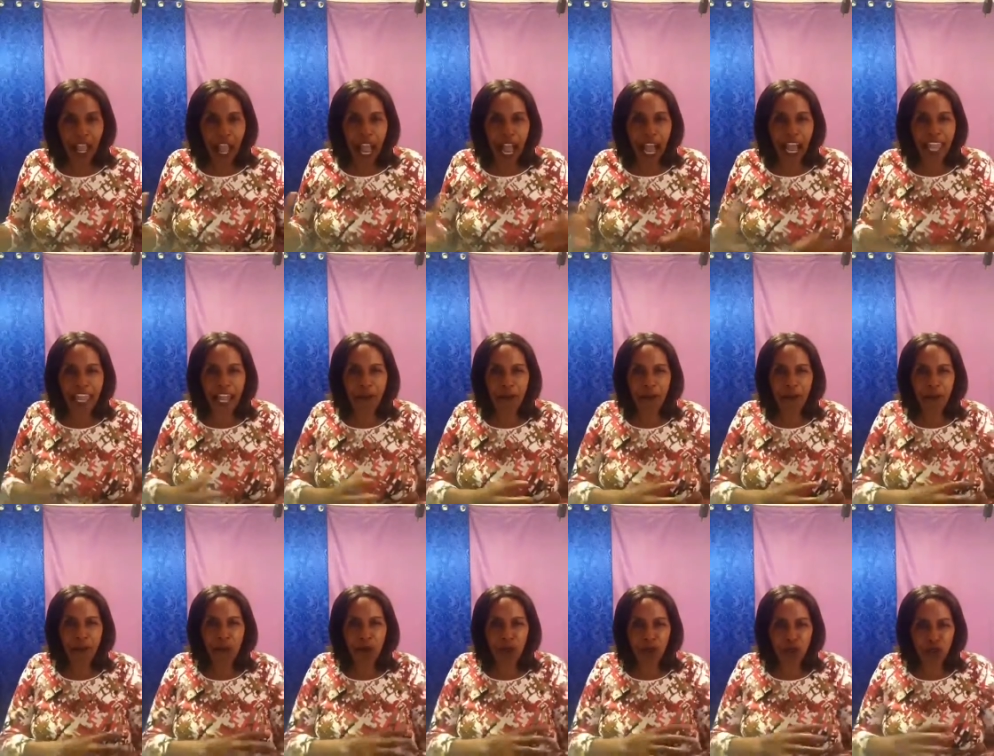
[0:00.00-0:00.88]
I
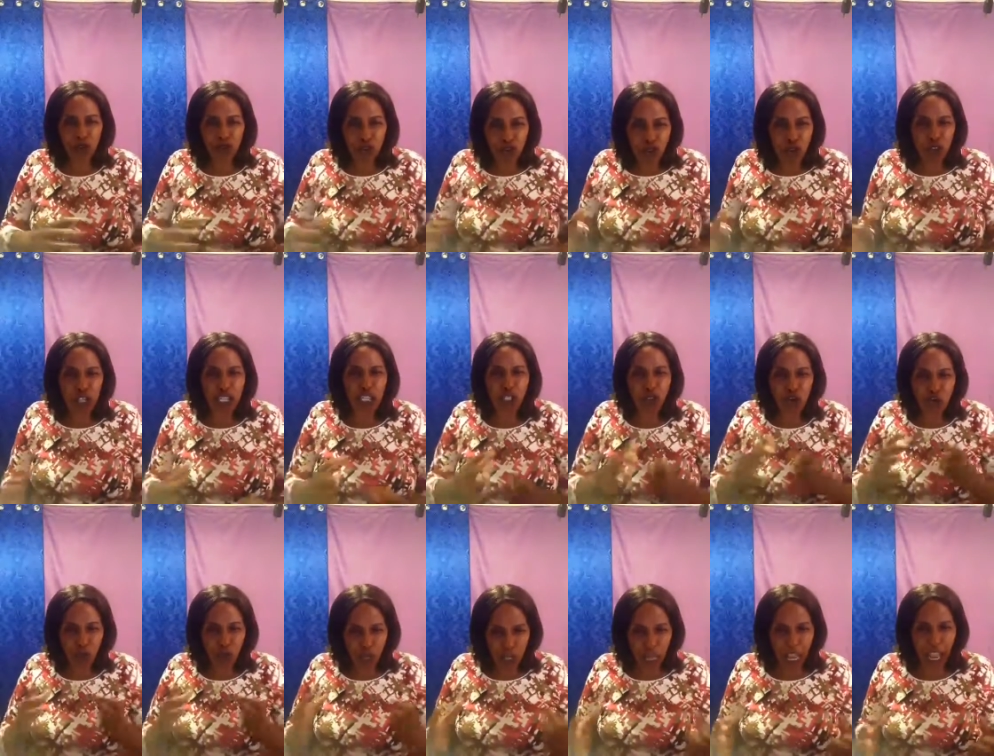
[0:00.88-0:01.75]
am controlling
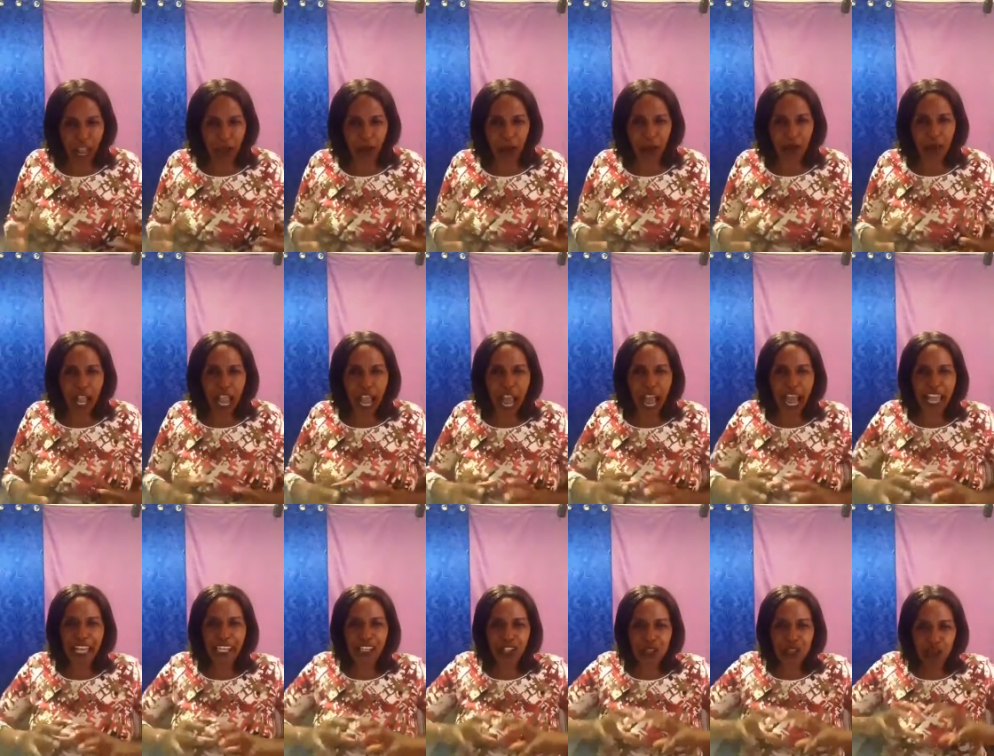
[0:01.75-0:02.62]
you now.
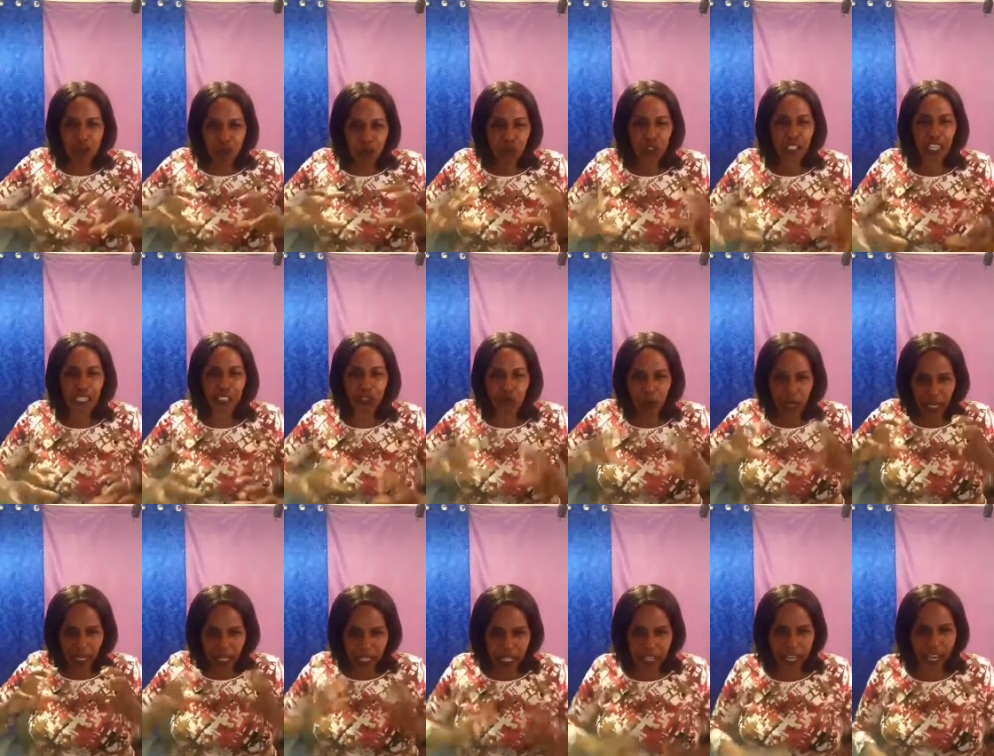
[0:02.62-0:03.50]
I know that you
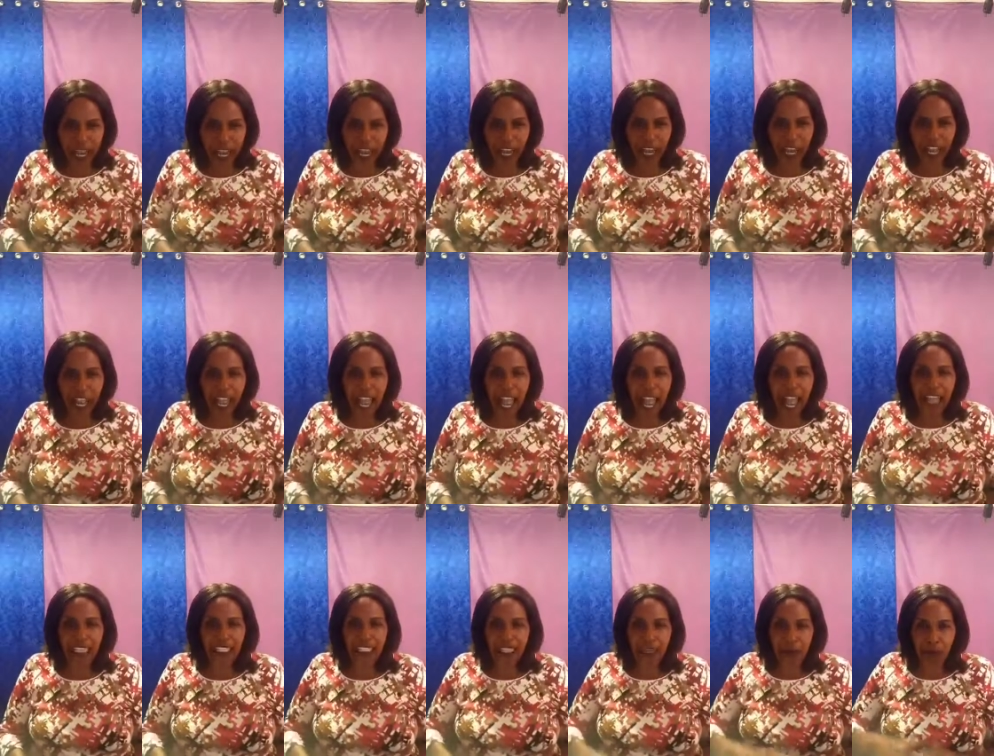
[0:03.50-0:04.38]
are here
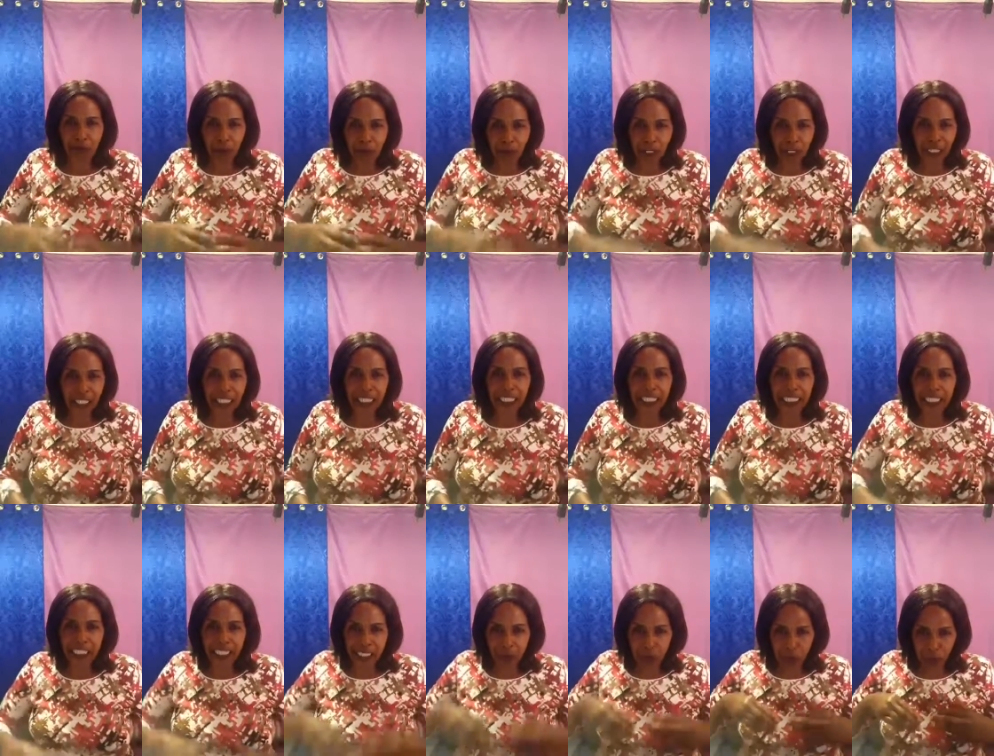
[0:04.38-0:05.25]
and the morning
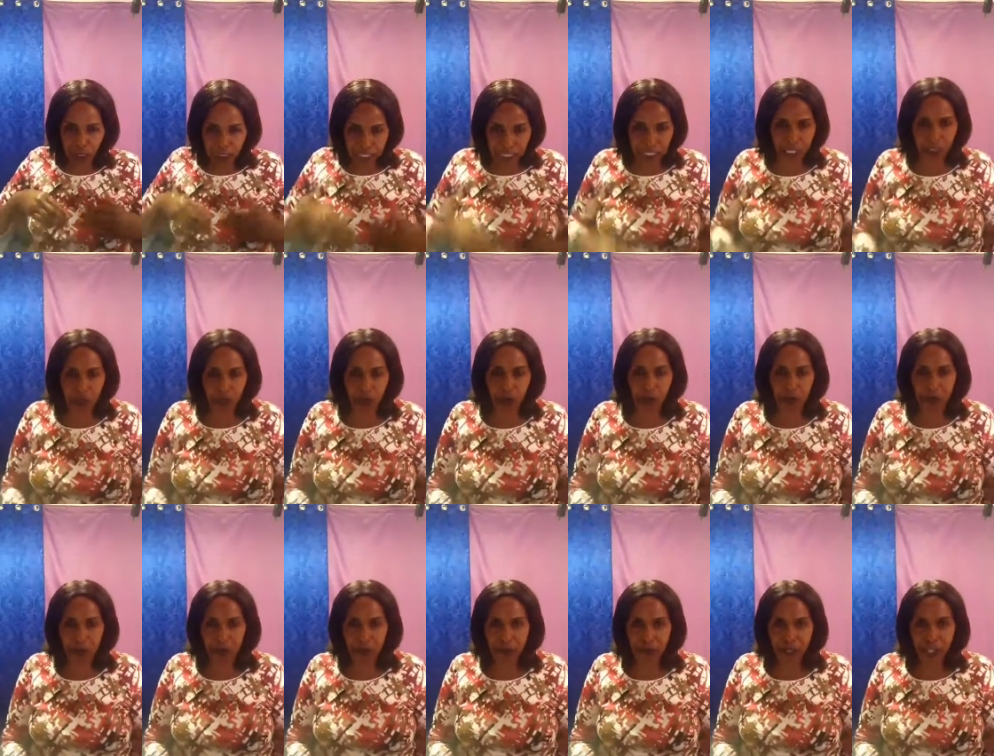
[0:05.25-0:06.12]
is within you.